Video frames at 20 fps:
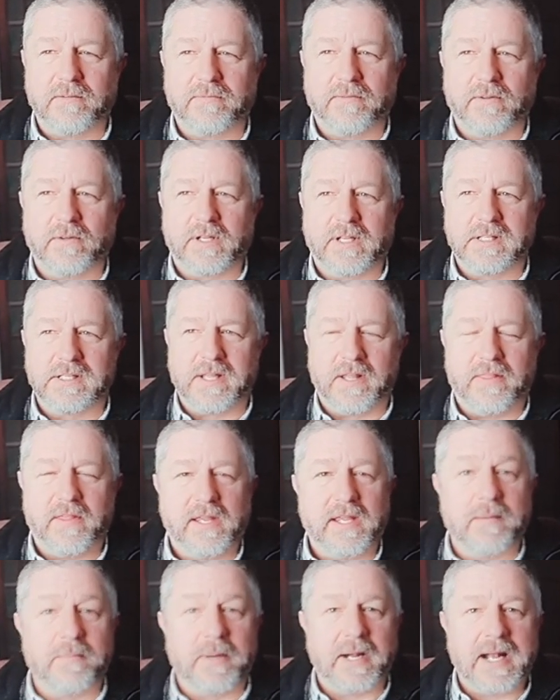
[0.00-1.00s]
be
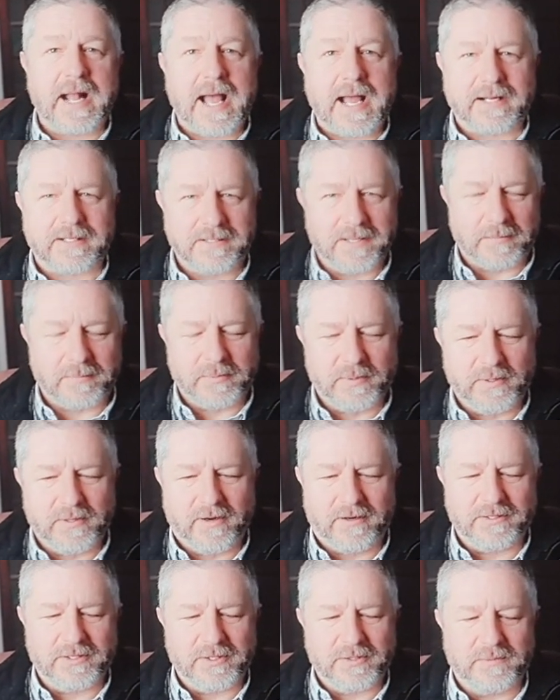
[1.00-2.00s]
careful because it
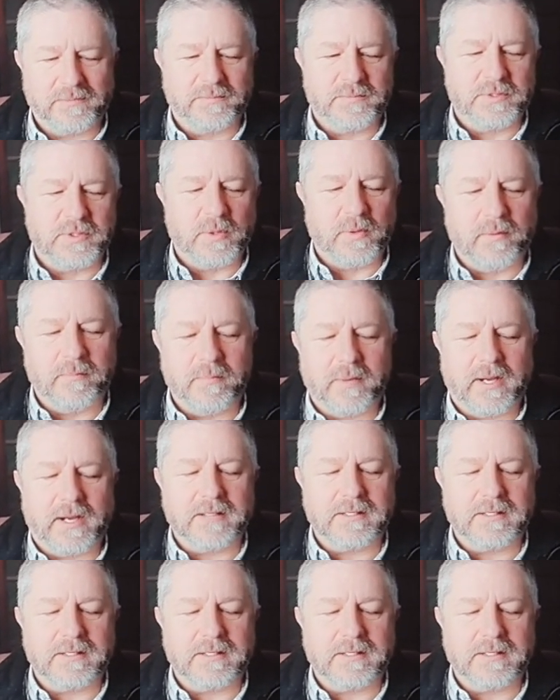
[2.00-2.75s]
might act up on you.